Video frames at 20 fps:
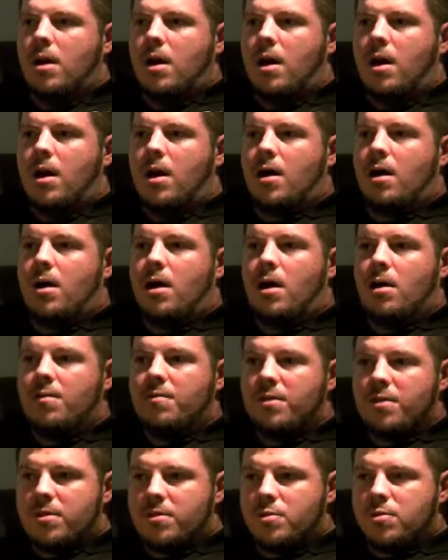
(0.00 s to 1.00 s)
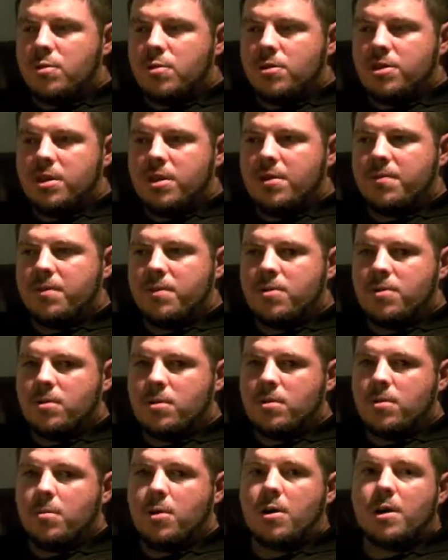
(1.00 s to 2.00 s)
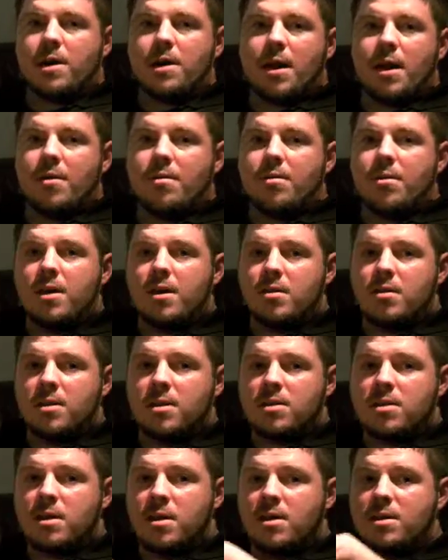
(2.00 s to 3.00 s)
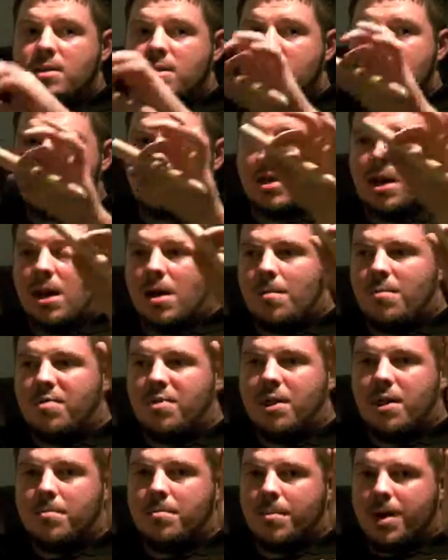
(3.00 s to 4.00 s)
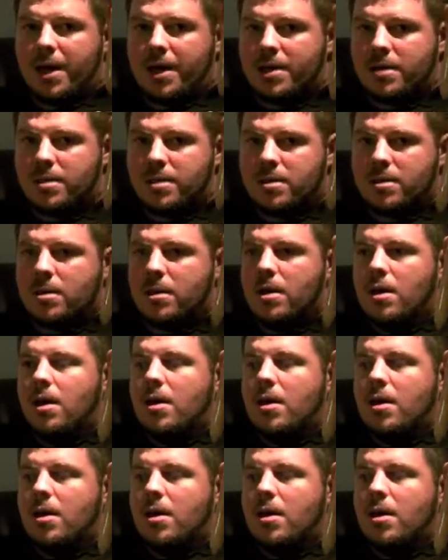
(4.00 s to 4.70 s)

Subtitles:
Of the tools that I've used on the market, I think this does the job the best.